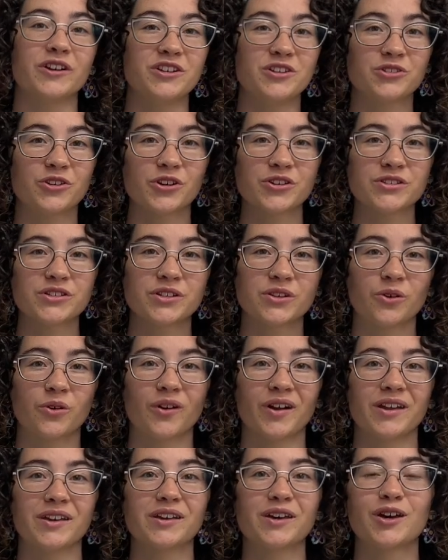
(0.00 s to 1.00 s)
you toss a
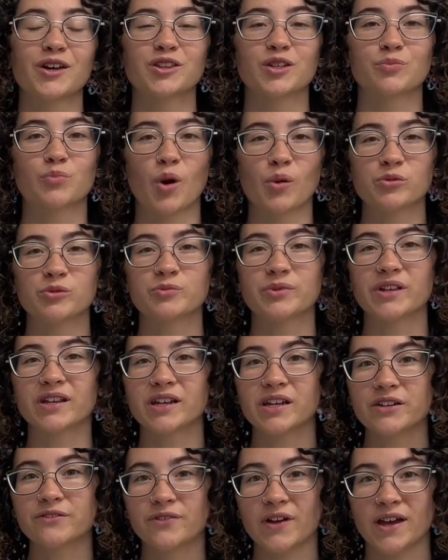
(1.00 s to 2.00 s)
coin, the
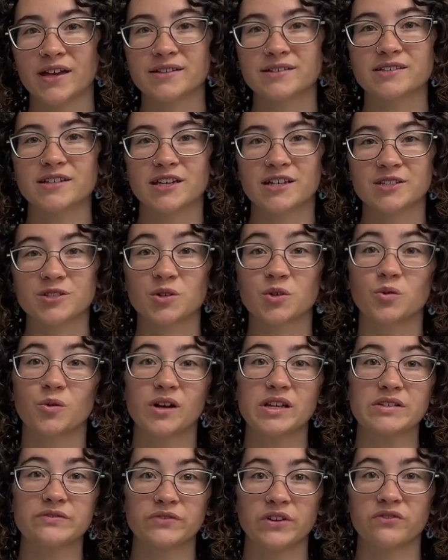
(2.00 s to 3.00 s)
probability of heads is
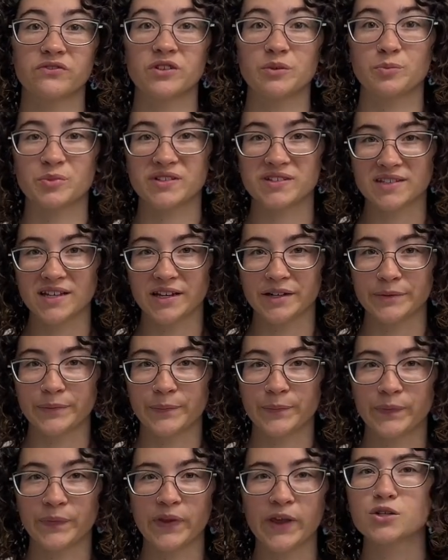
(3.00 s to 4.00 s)
always 50%.
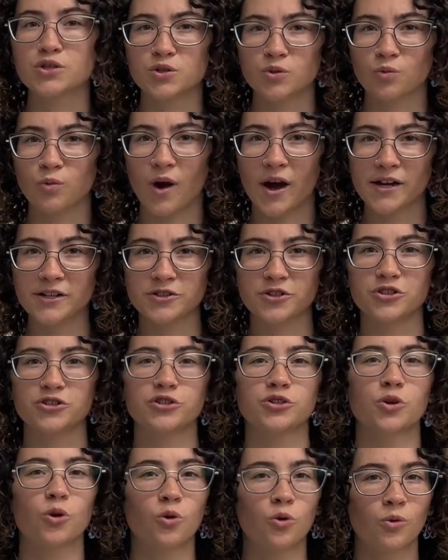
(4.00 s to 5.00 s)
So why don't
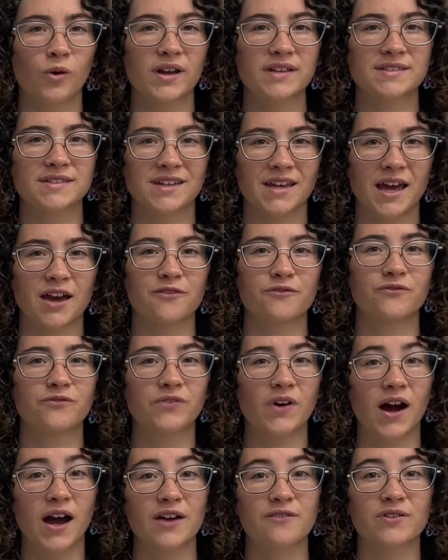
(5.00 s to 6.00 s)
you always get
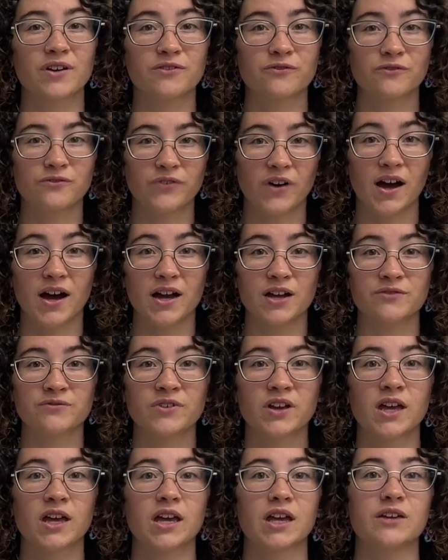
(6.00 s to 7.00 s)
5 and 5
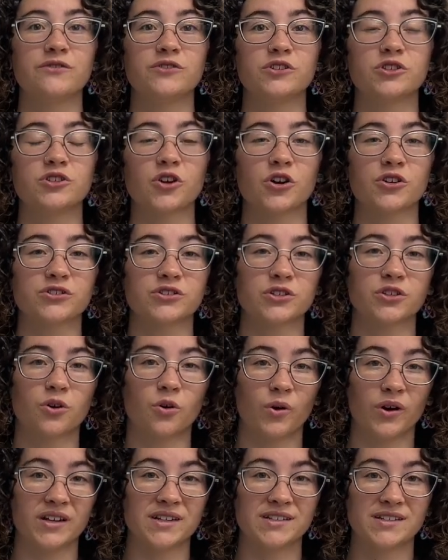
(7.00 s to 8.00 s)
if you toss a
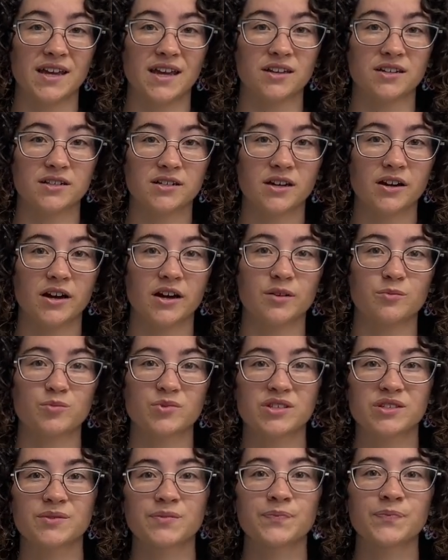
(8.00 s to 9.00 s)
coin 10
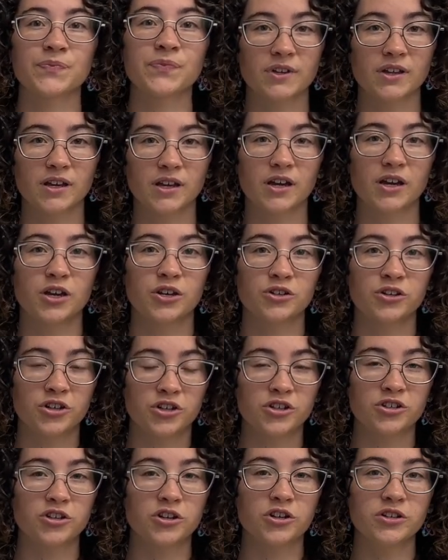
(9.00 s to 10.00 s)
times? You
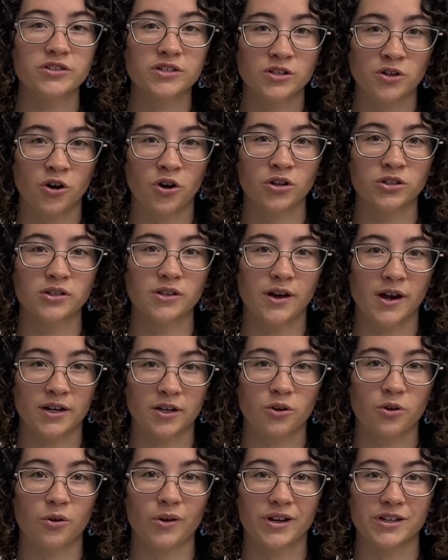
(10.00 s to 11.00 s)
can use an online
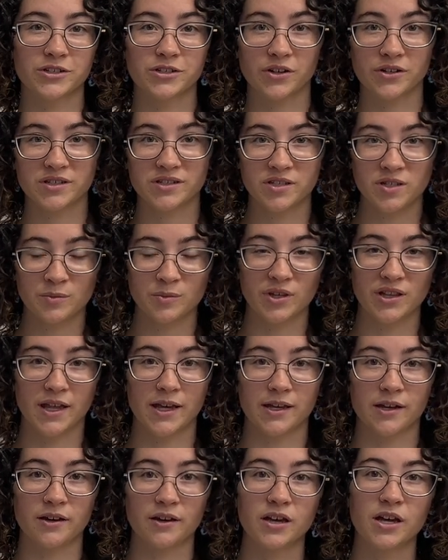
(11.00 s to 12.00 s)
coin toss
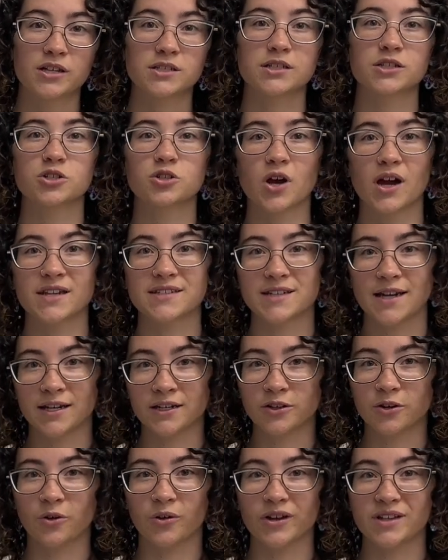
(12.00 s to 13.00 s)
simulator to try 10
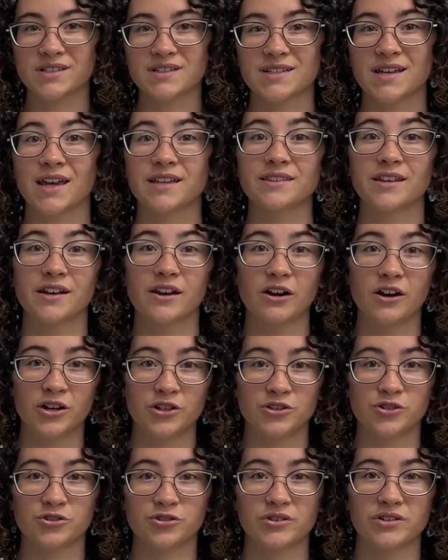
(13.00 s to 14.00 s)
coins and then
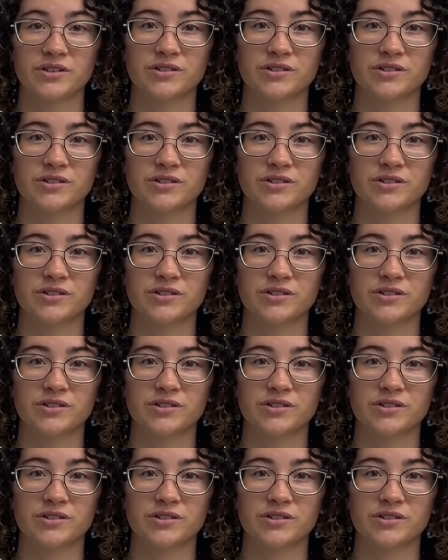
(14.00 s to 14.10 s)
100.